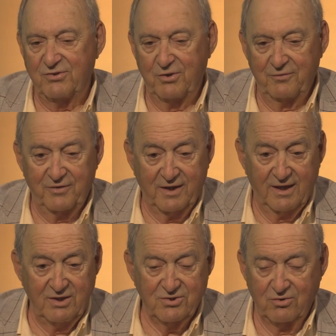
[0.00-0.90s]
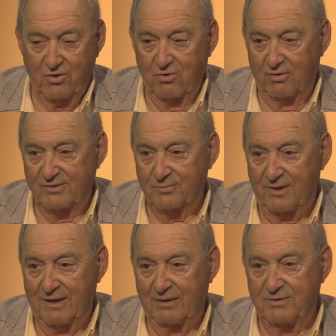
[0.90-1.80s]
a certification course
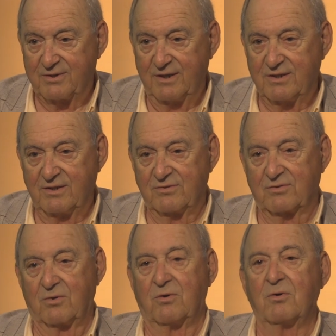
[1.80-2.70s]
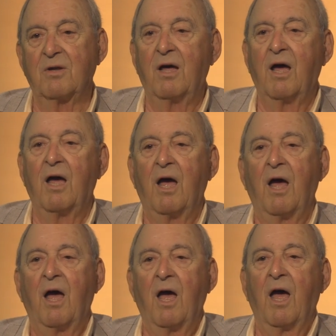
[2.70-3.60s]
while I was teaching school.
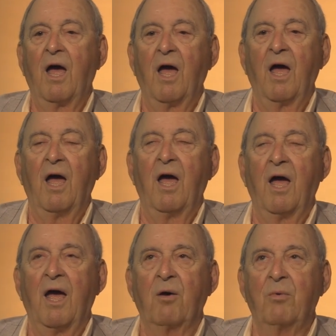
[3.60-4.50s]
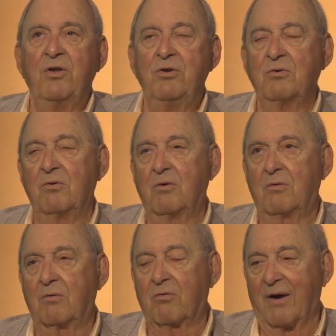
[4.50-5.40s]
And when you
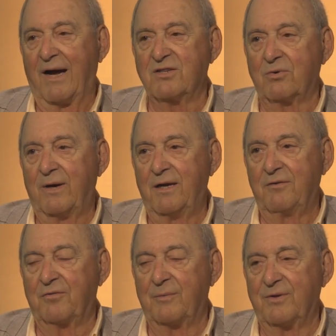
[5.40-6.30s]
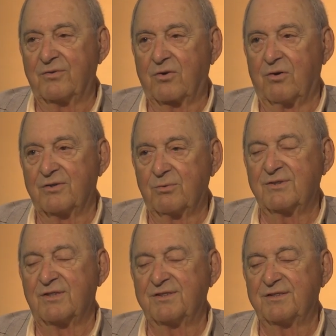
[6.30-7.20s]
graduated from this course, it
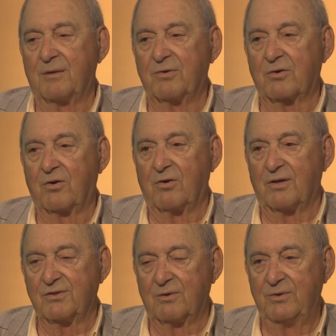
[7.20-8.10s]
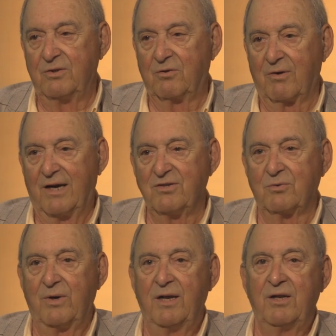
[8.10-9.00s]
was a summer course, and when you
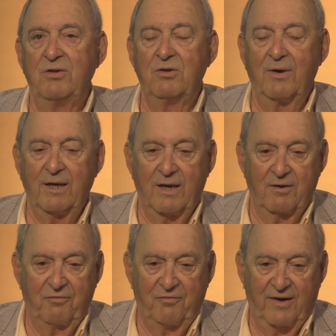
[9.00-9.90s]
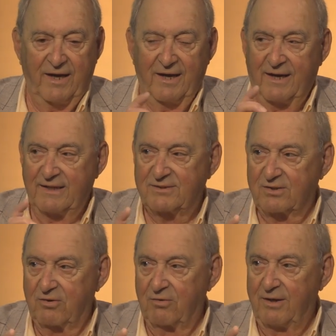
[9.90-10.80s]
graduated, you got a fine arts
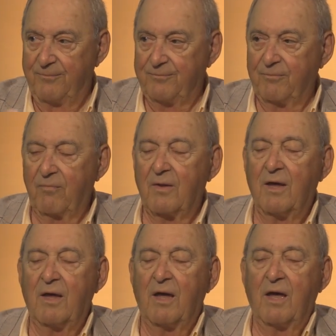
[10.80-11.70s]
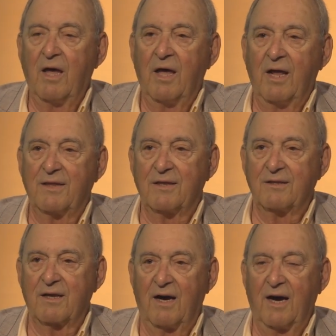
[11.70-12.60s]
degree. Hmm. And at the
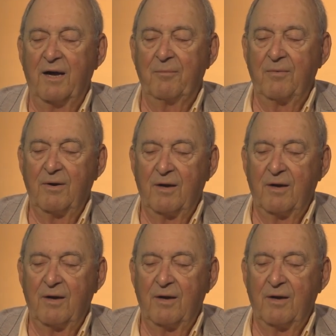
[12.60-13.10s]
time,